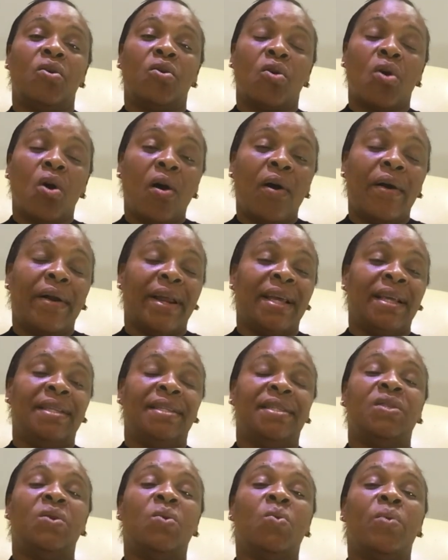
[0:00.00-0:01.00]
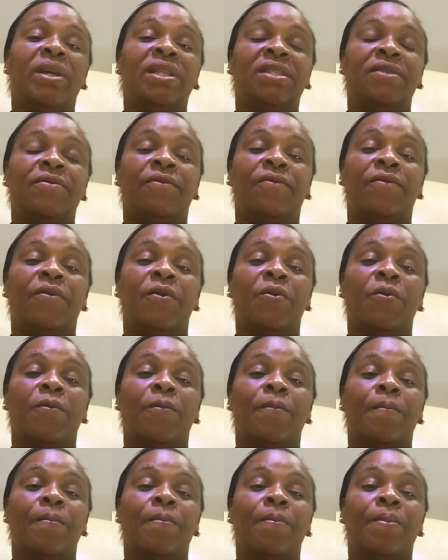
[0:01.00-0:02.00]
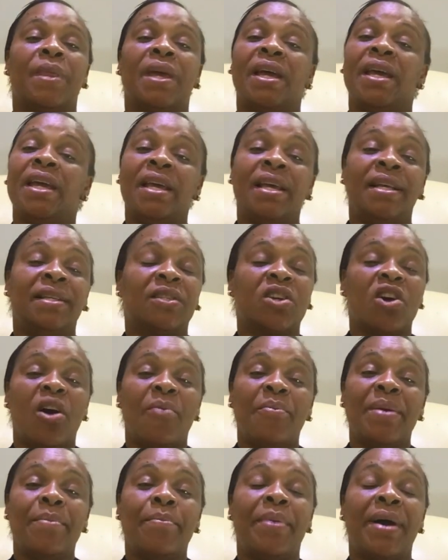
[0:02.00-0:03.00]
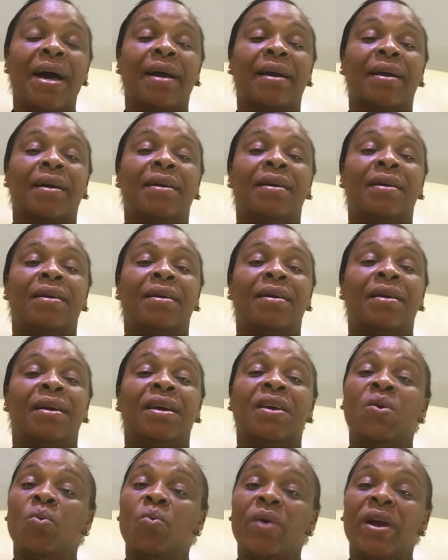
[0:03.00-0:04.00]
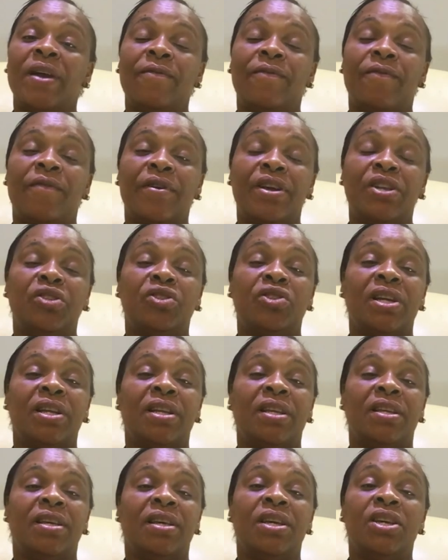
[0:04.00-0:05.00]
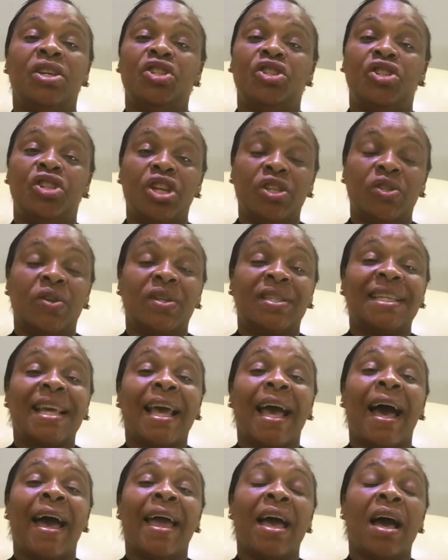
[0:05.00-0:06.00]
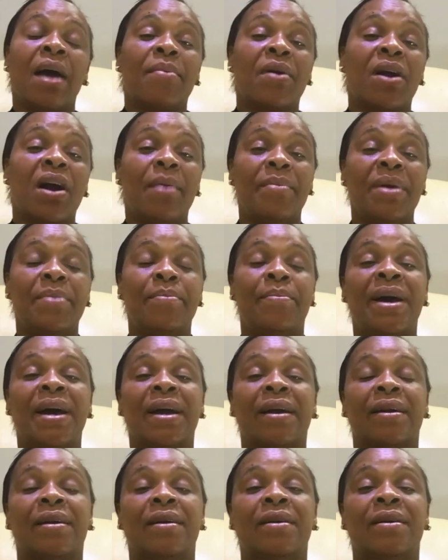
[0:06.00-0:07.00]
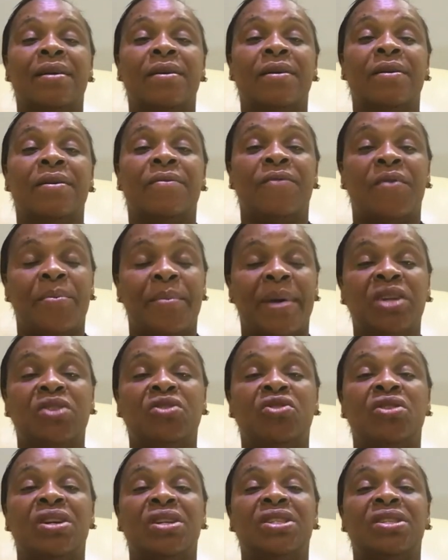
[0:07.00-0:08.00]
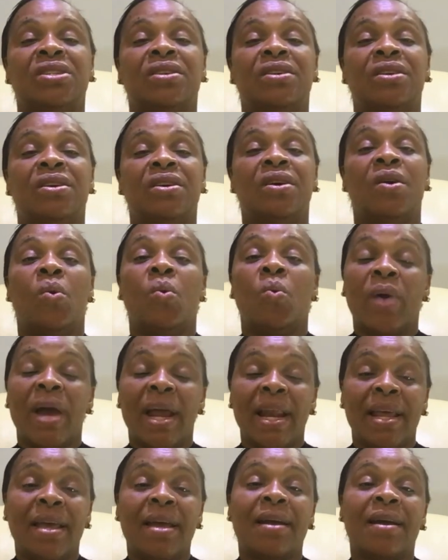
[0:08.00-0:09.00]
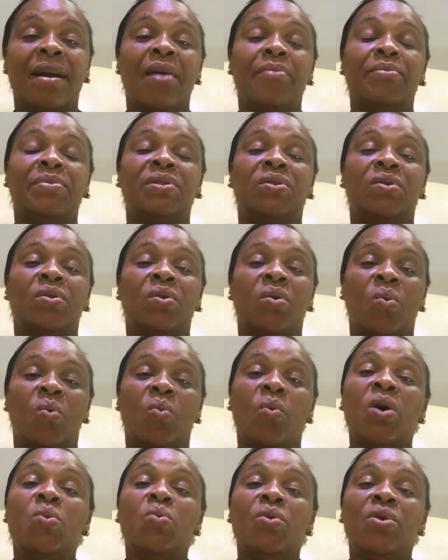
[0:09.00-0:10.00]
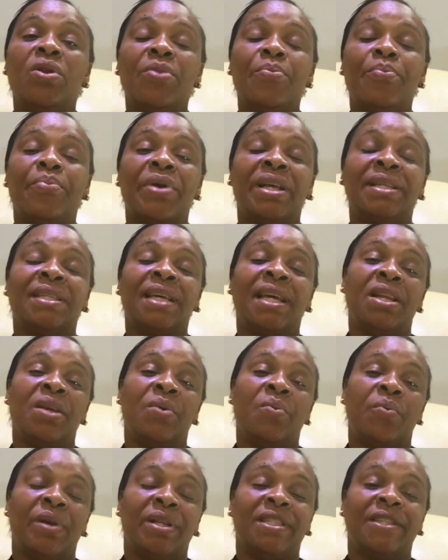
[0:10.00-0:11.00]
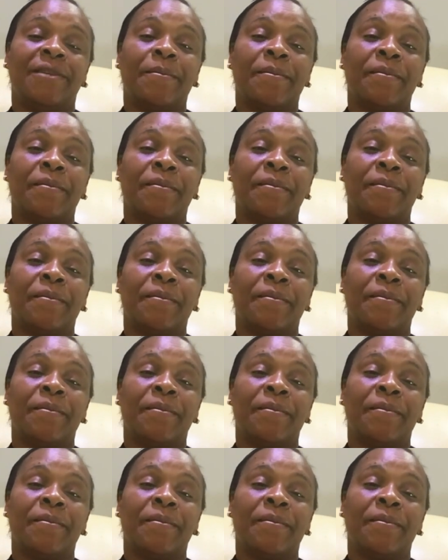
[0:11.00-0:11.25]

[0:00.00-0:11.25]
God is still waiting for you. He is coming back. He went for a journey. Jesus said, I am coming back for my church. When he comes, what will he present him with?